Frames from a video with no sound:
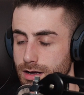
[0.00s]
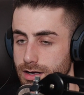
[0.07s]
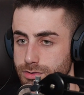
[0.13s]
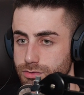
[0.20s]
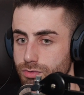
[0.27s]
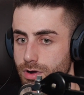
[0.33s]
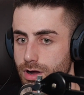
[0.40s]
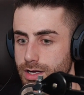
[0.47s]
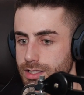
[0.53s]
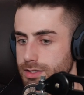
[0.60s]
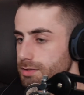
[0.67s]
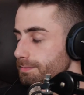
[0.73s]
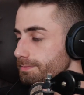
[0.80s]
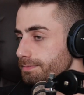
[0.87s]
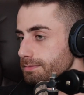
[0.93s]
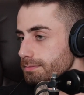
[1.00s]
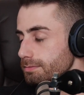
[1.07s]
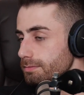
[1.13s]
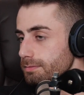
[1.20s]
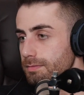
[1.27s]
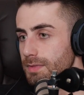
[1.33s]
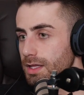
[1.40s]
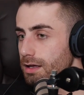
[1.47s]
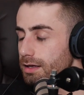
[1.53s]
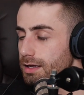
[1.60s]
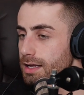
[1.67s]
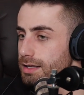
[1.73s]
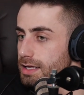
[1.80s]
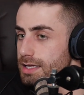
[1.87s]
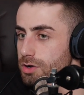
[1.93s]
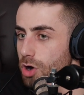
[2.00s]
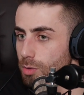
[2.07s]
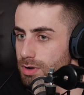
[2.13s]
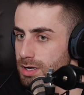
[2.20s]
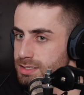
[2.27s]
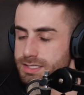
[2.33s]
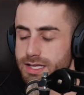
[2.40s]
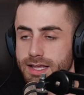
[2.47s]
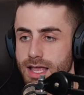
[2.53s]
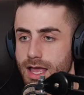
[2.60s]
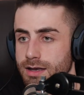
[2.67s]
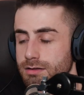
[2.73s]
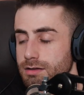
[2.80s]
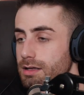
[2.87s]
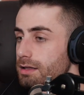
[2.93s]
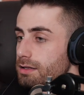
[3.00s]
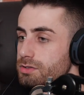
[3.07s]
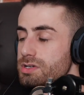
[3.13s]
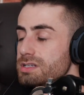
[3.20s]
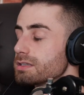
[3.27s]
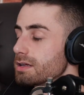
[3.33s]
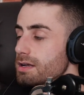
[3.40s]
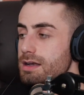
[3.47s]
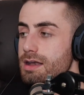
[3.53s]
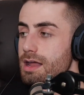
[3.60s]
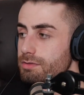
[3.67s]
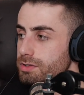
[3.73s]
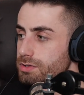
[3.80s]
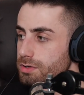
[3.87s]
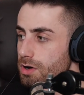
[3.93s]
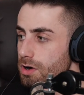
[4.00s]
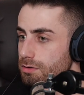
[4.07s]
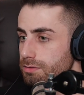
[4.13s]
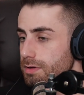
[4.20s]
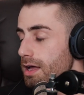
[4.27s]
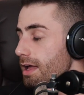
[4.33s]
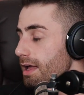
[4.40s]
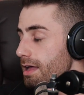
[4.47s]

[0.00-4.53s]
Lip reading: I tried, again, e-commerce again, just never took off.